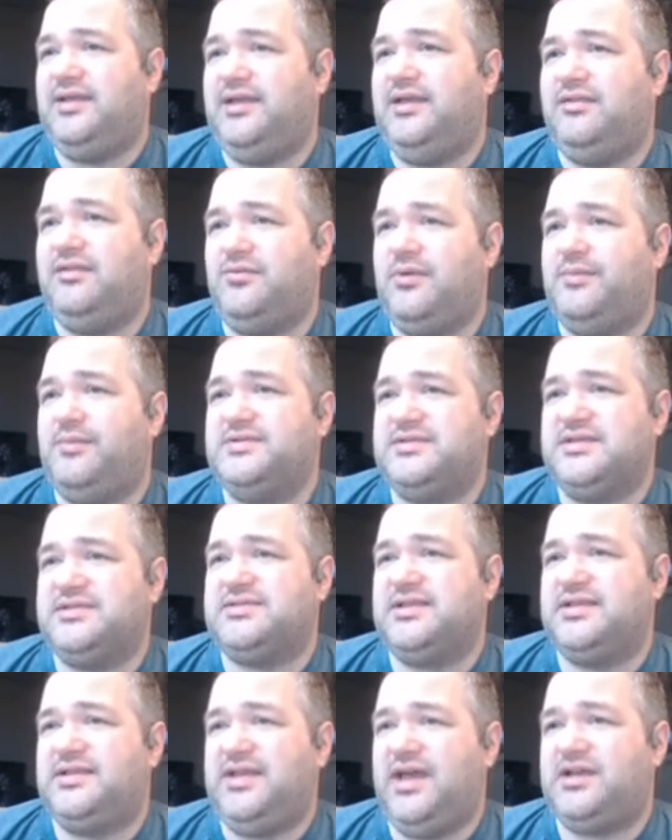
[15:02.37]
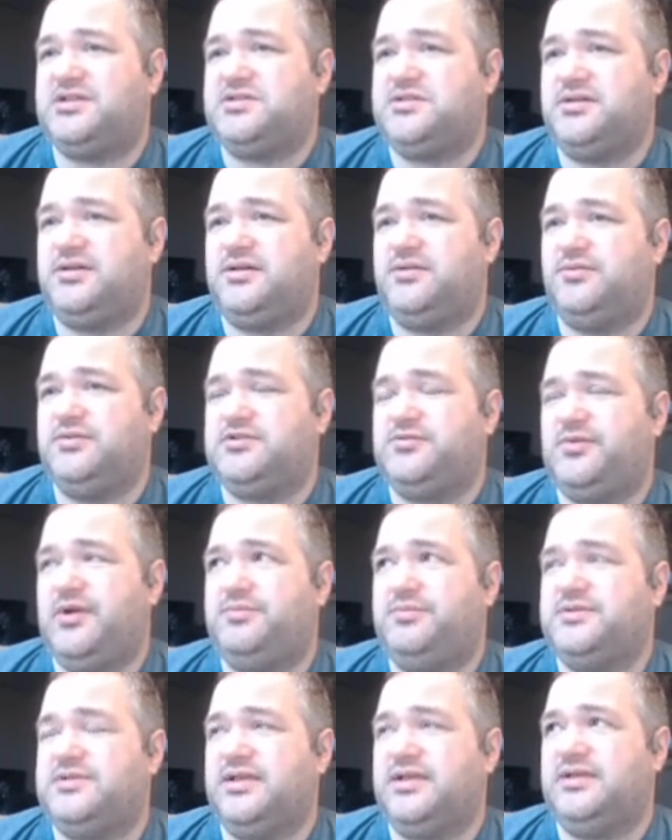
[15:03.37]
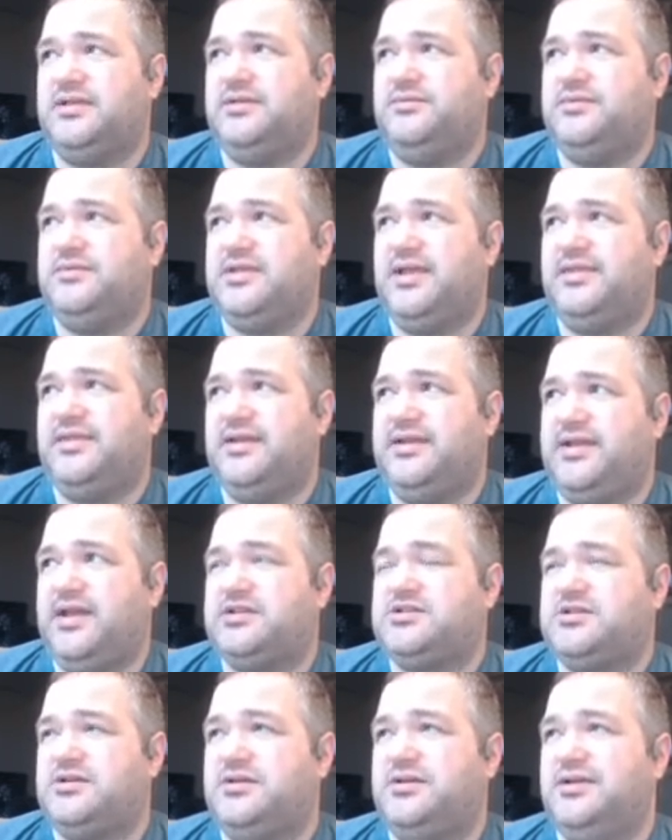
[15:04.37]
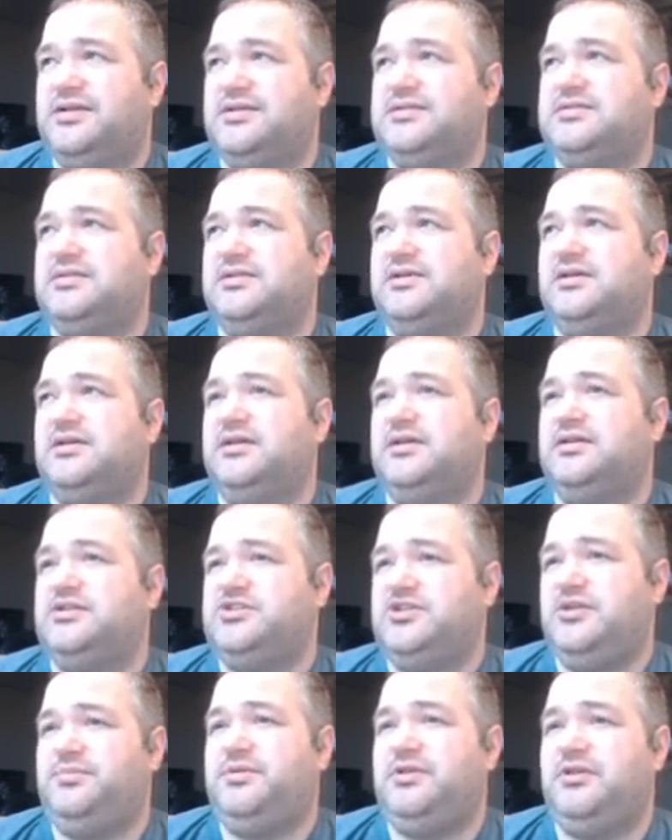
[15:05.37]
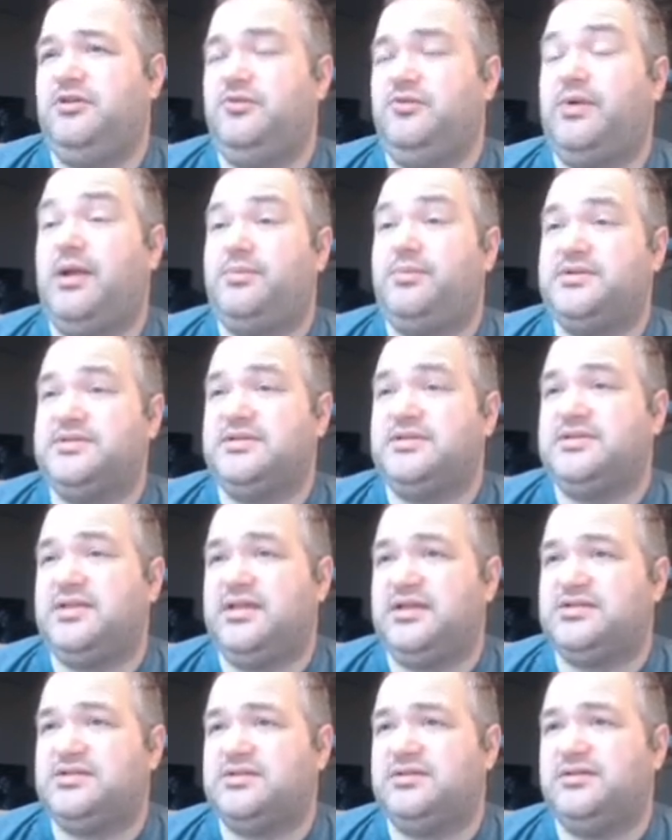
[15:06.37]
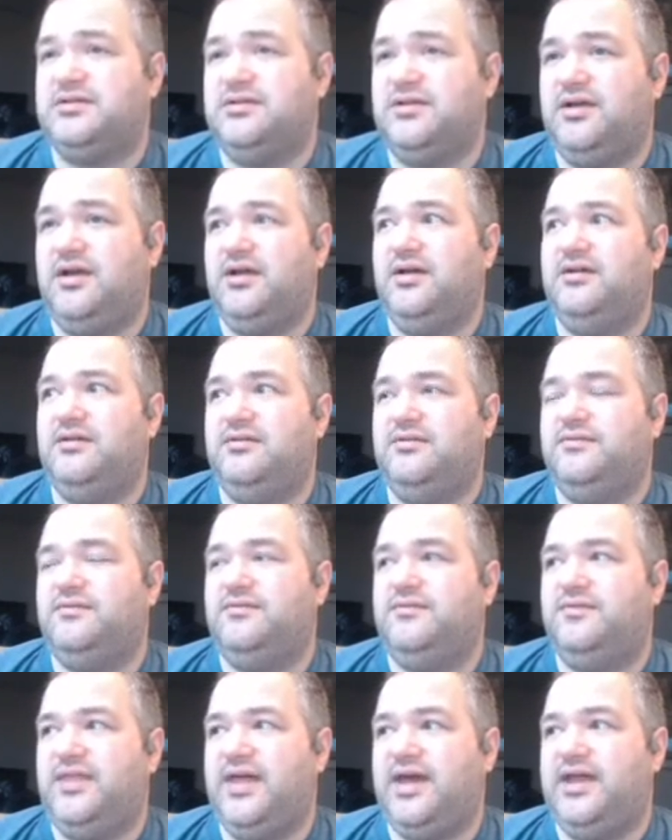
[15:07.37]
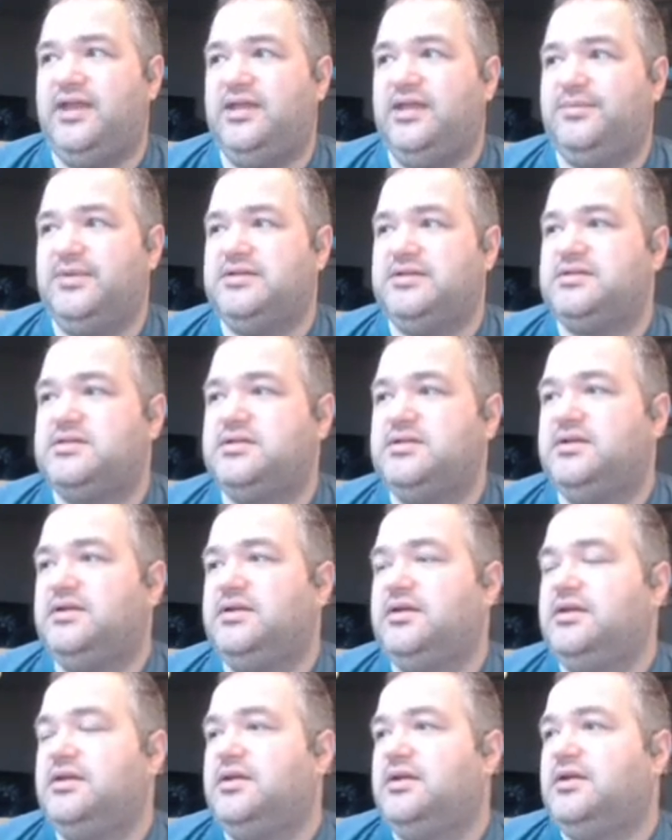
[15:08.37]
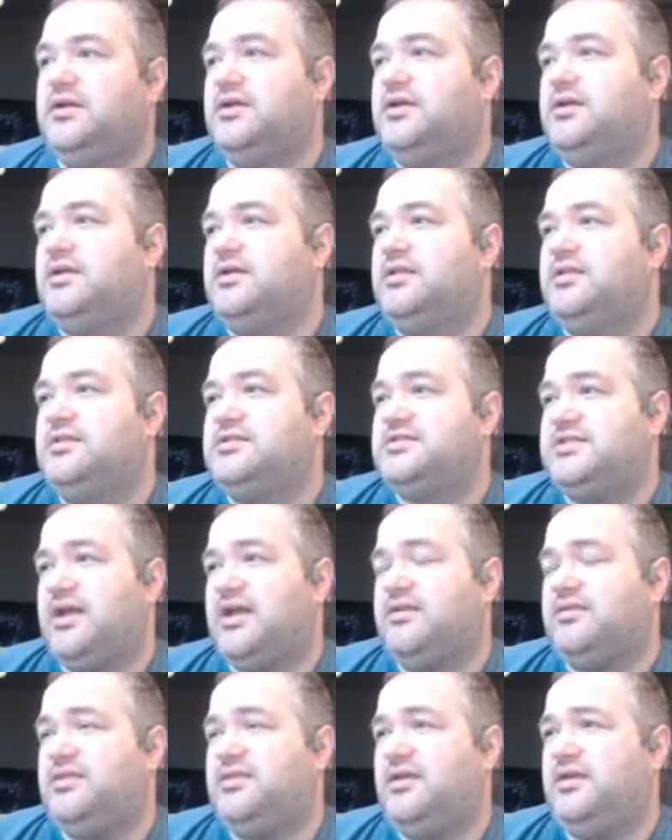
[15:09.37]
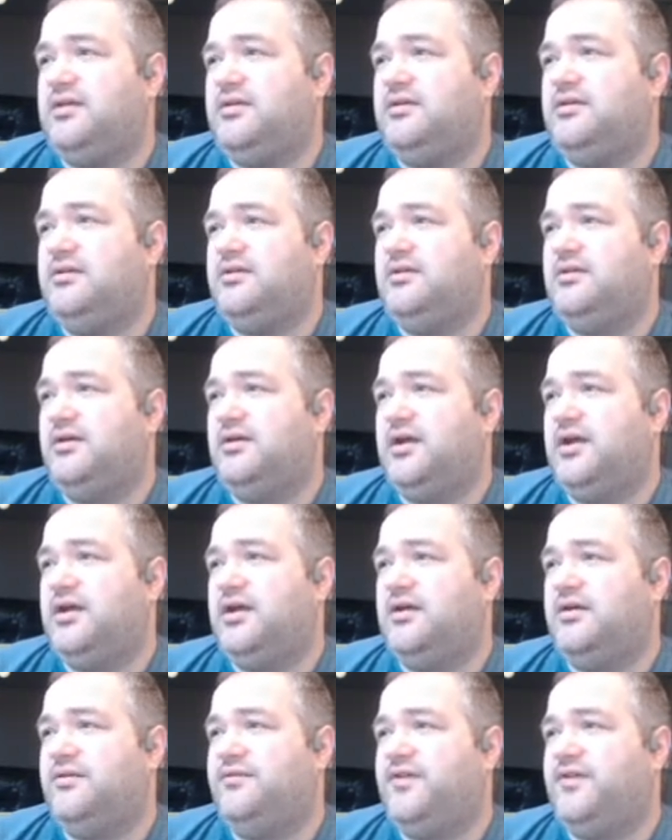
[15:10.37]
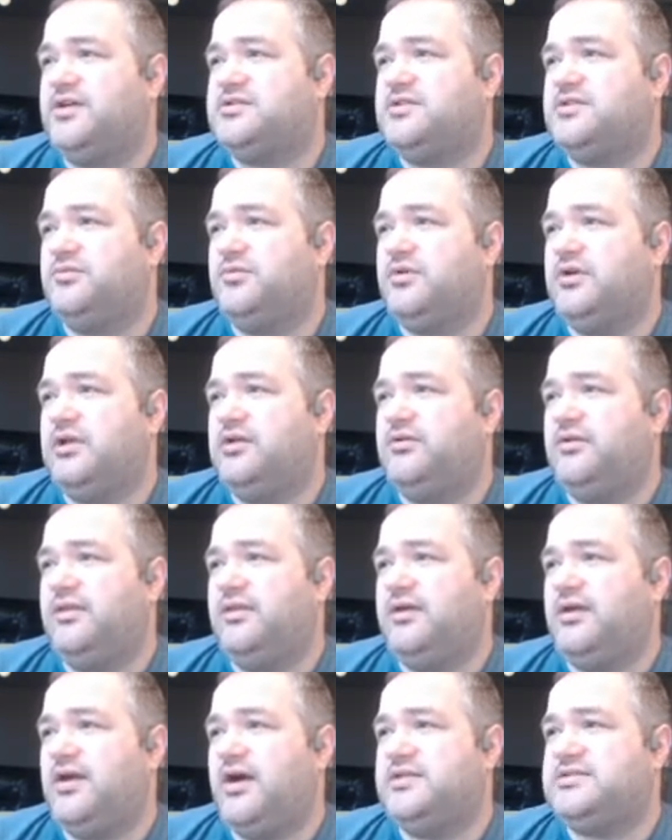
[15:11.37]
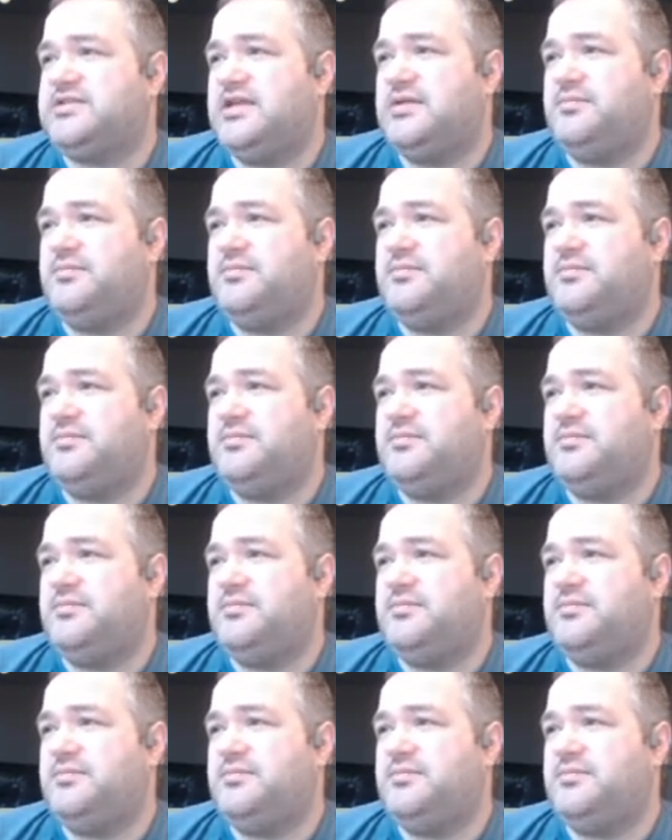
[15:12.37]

that represents the texture, and the texture is the GPU representation of that image. Second thing, function that we're going to create in the content